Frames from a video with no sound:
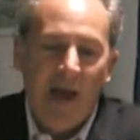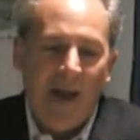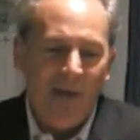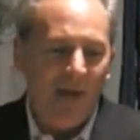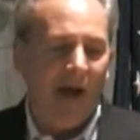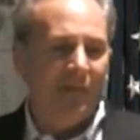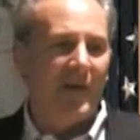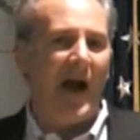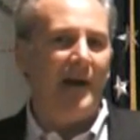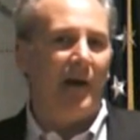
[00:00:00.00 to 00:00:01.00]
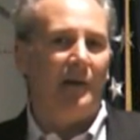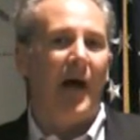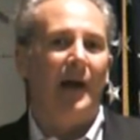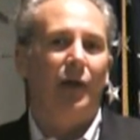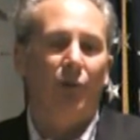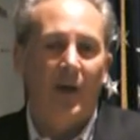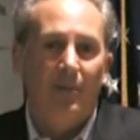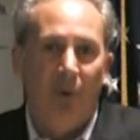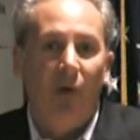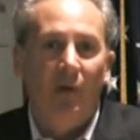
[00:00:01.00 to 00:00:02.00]
And I think I've got a lot of
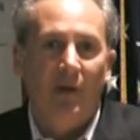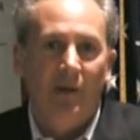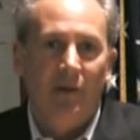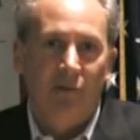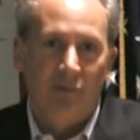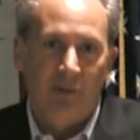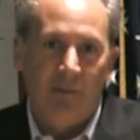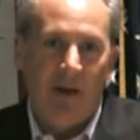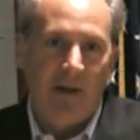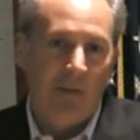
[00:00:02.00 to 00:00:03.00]
credibility in this respect.